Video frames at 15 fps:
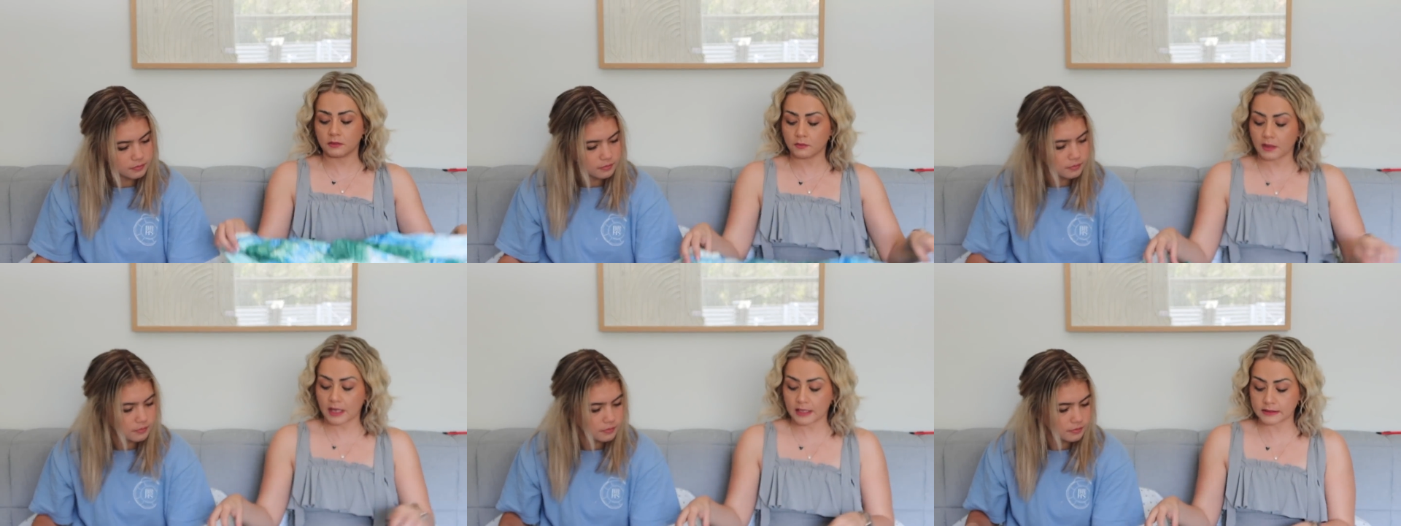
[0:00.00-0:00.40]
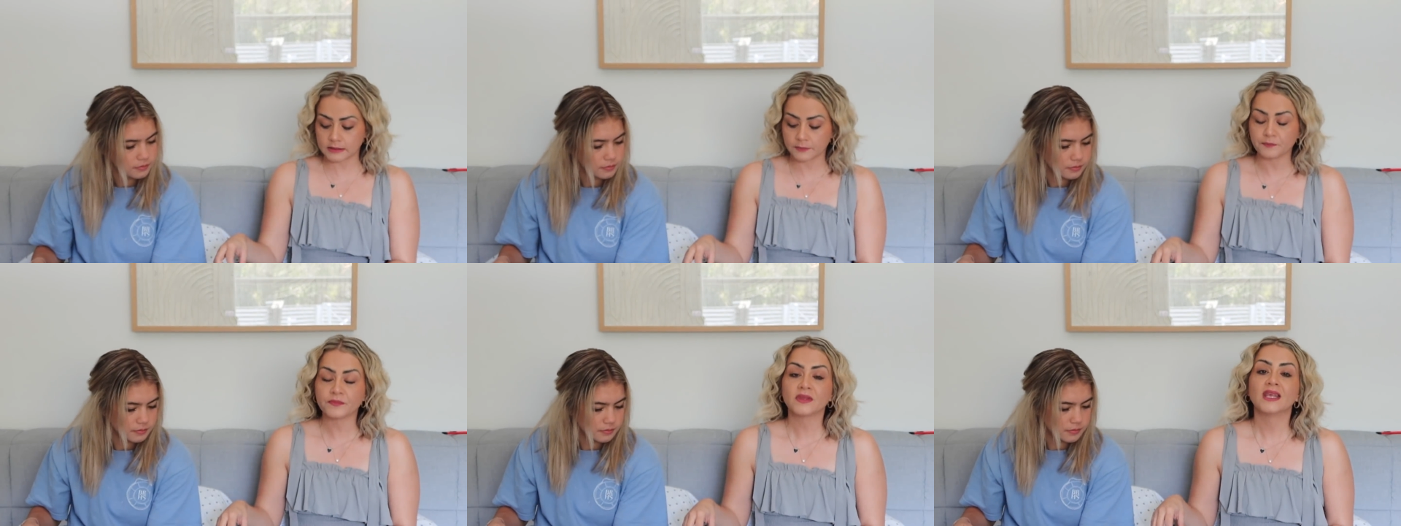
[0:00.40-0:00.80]
Speaker 1: But
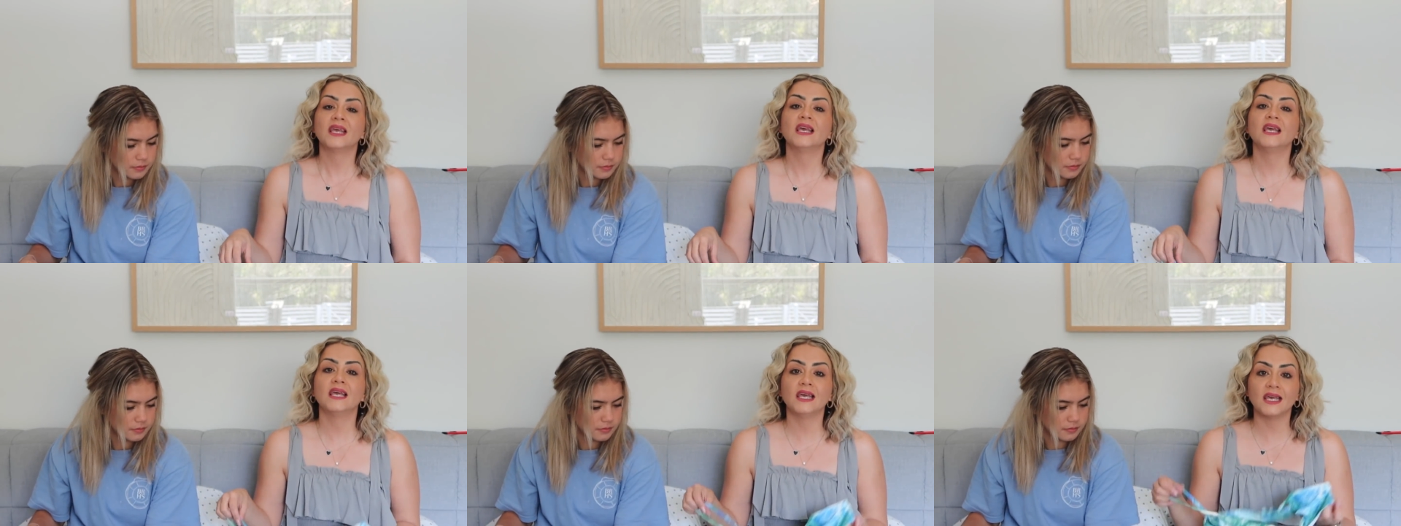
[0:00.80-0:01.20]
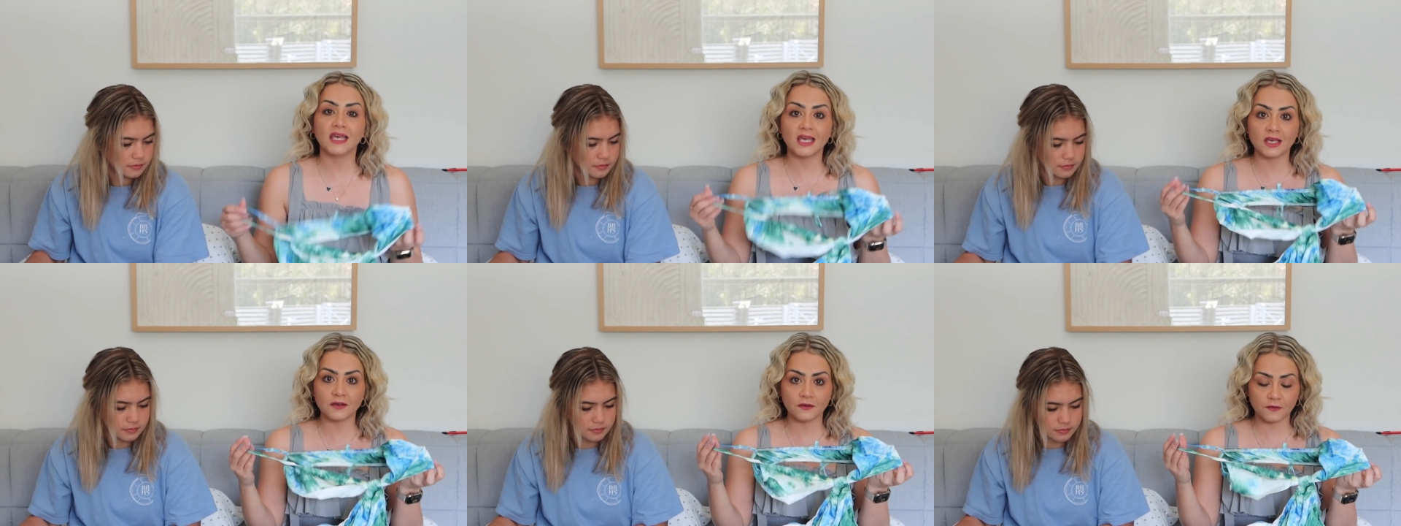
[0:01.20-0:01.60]

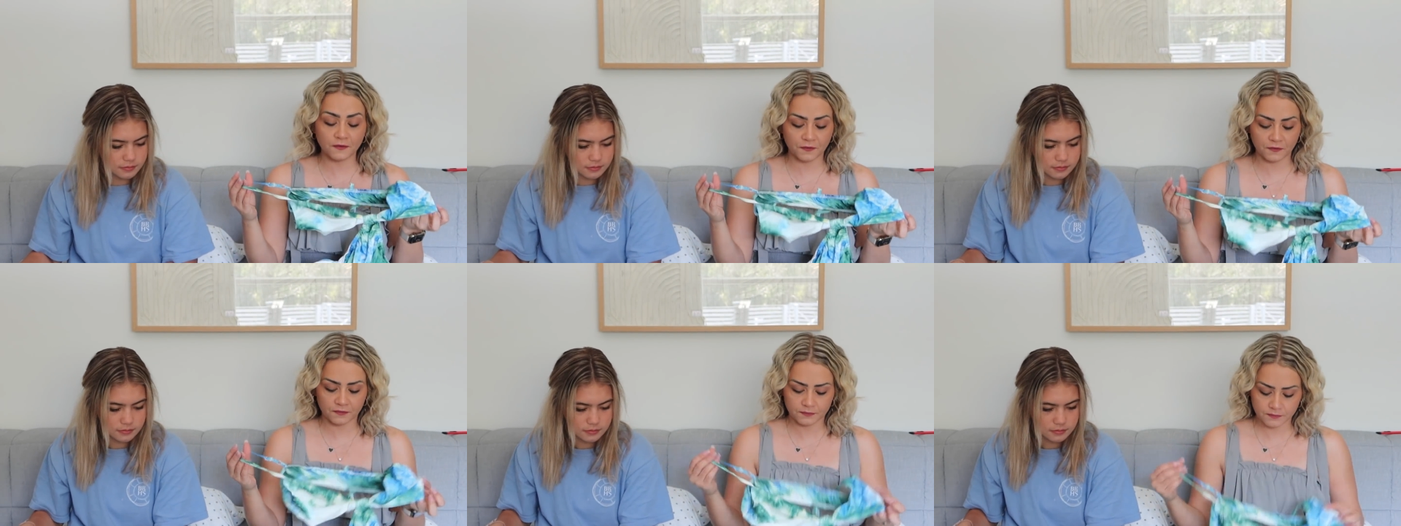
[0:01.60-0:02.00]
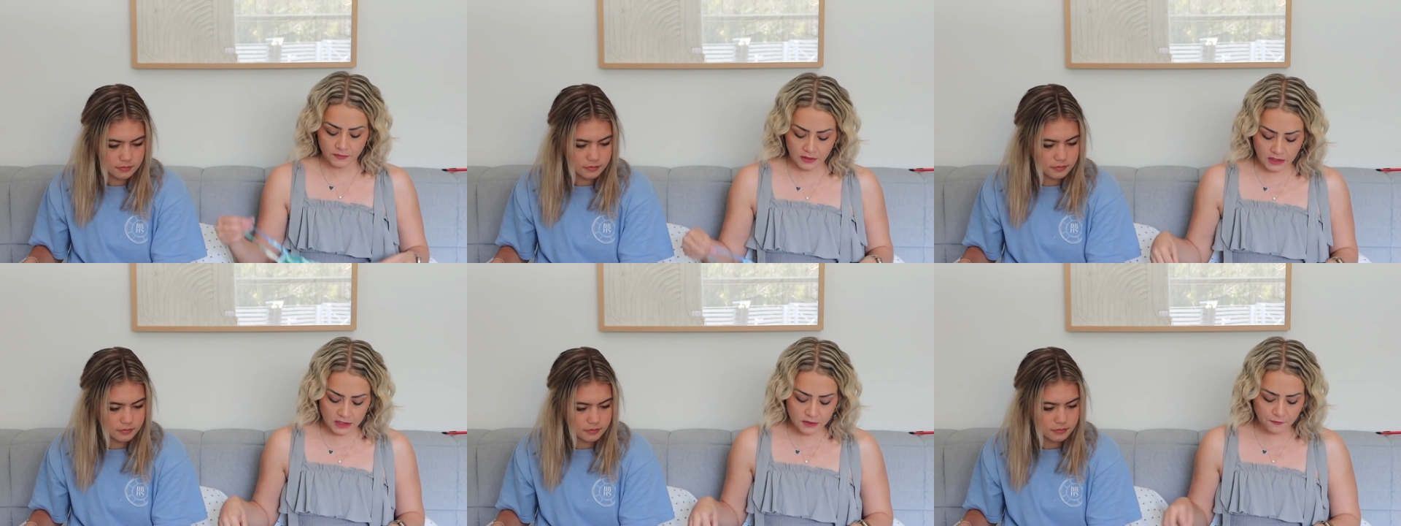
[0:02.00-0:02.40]
if
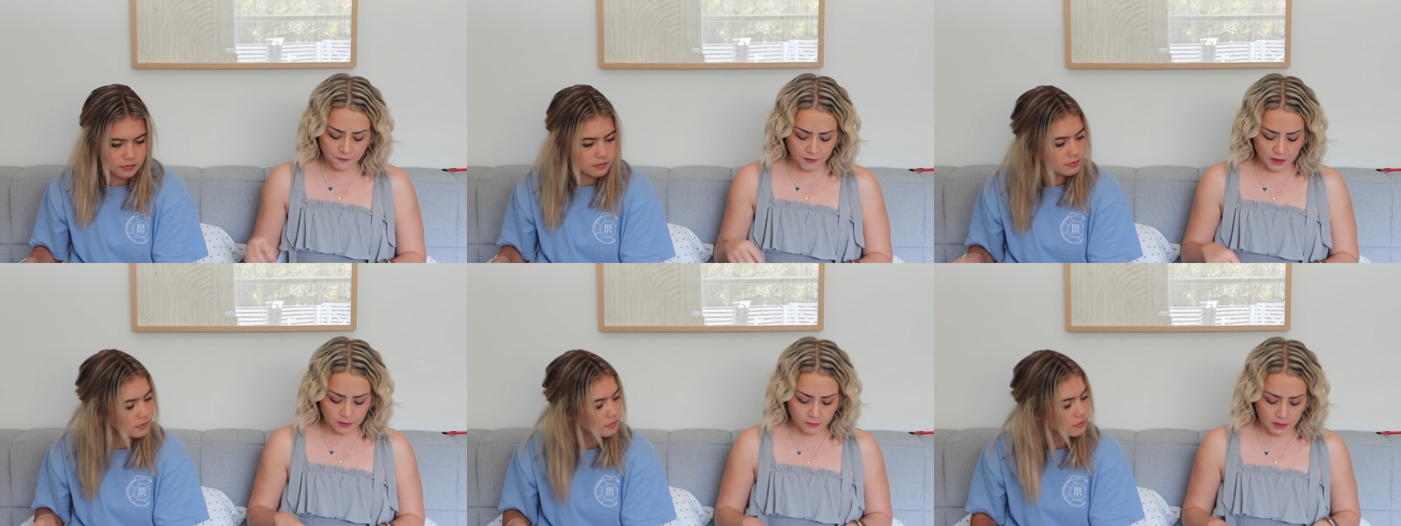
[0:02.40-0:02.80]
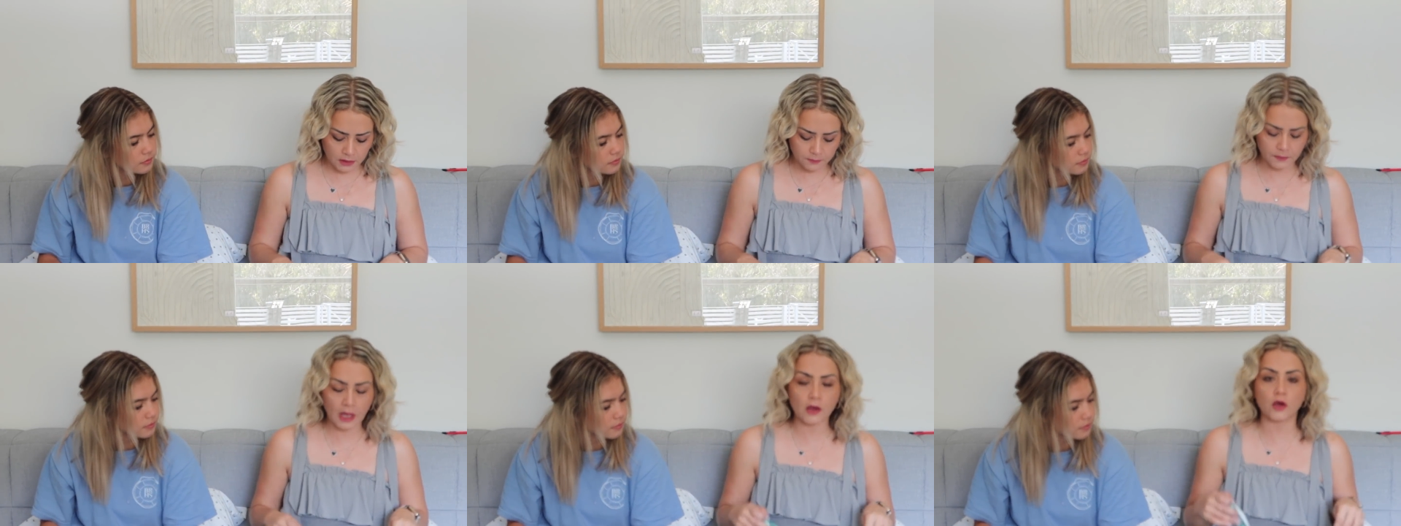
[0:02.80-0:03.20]
this fit
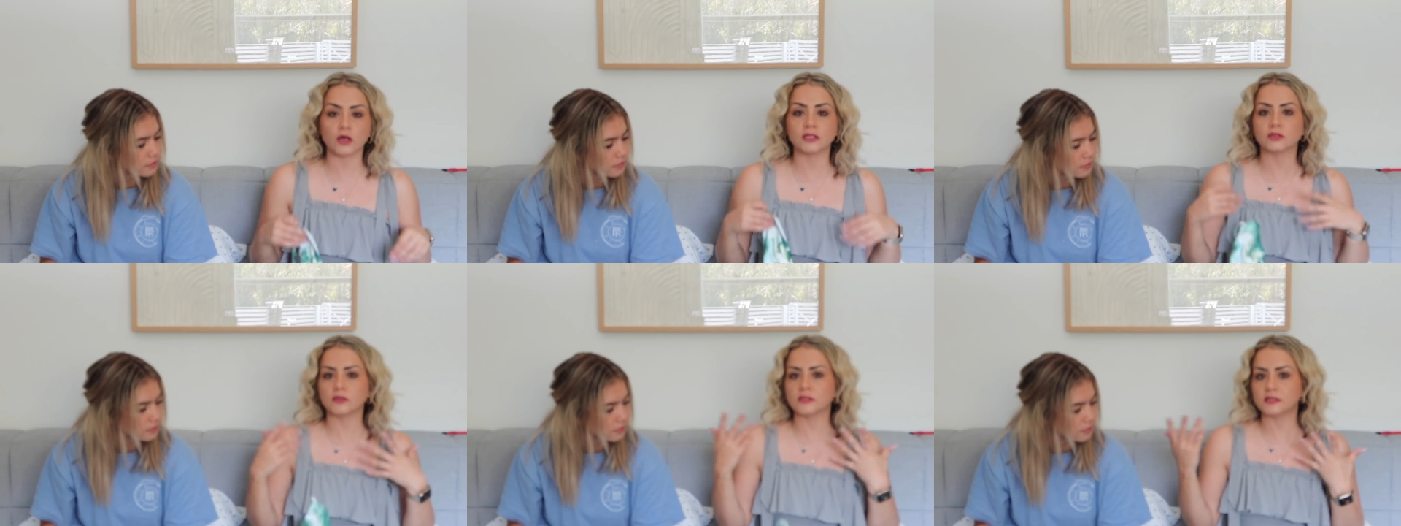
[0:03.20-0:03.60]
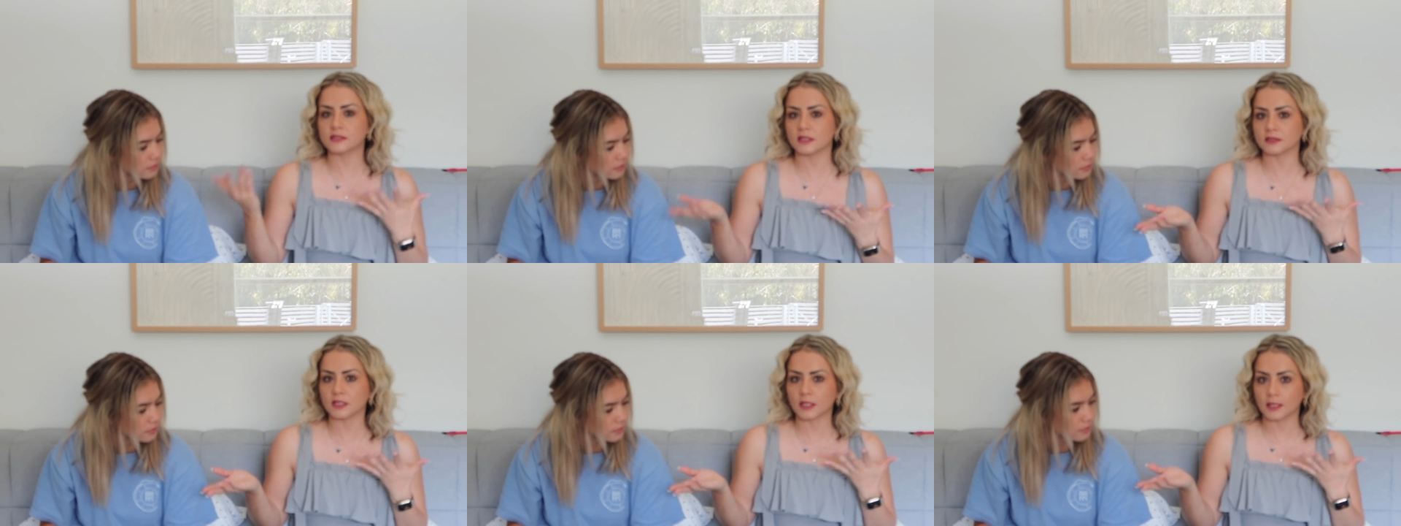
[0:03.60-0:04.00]
me, I'm going to
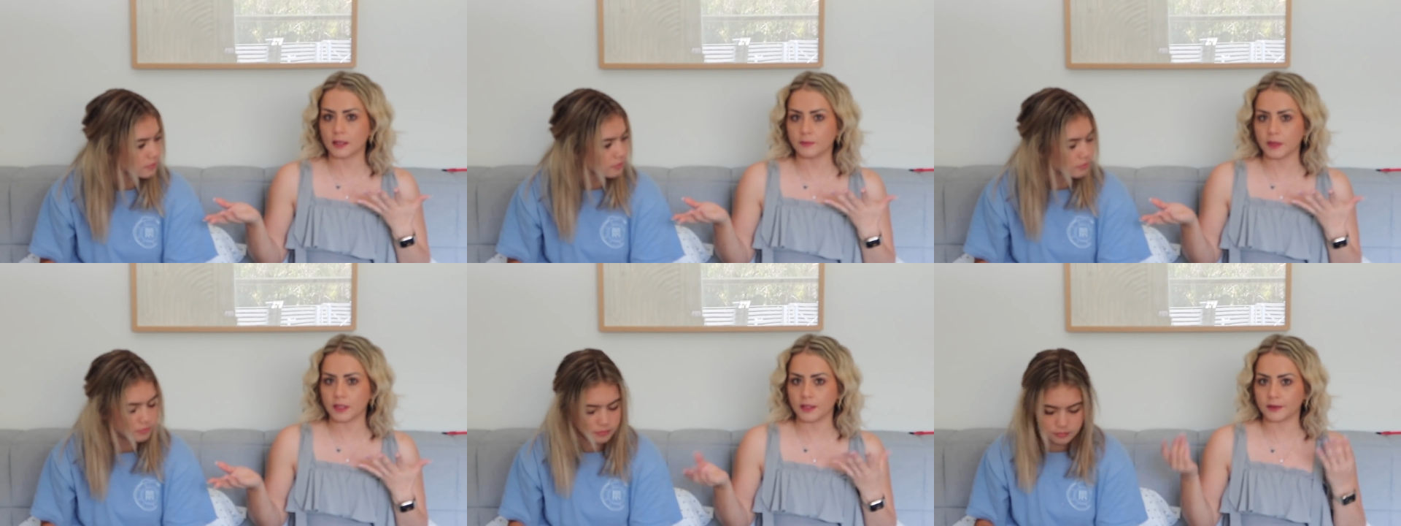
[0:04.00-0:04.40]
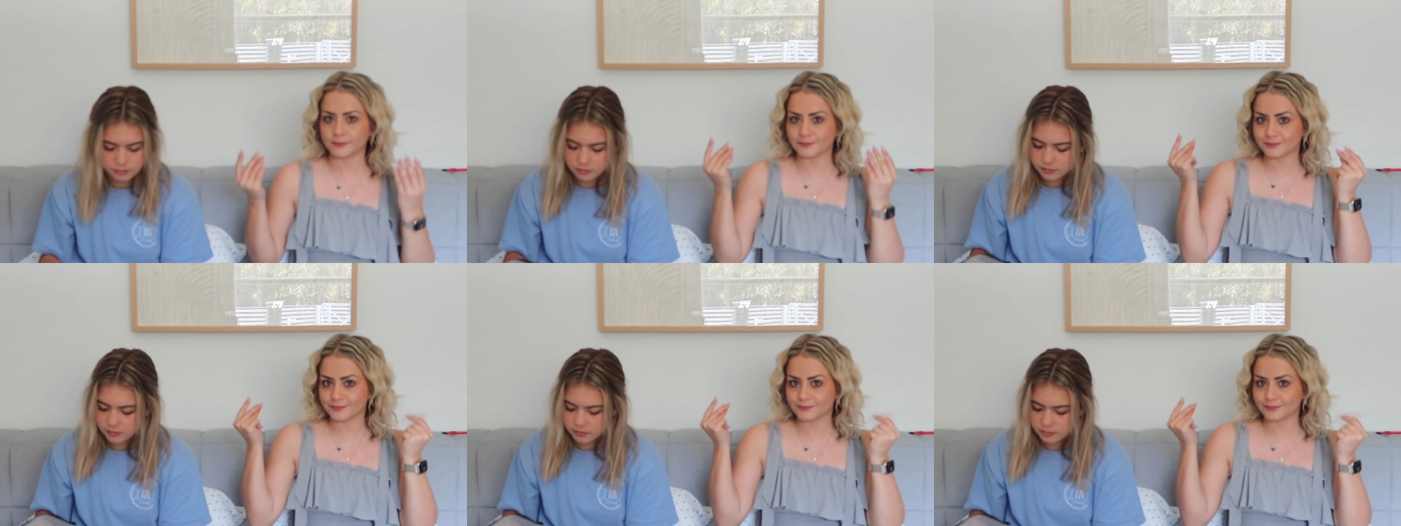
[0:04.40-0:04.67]
insert the clip here.